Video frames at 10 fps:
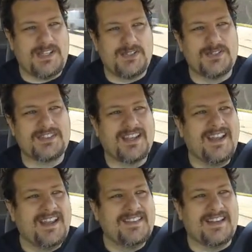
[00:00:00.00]
features
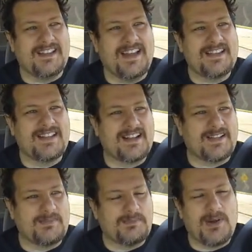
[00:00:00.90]
that has like a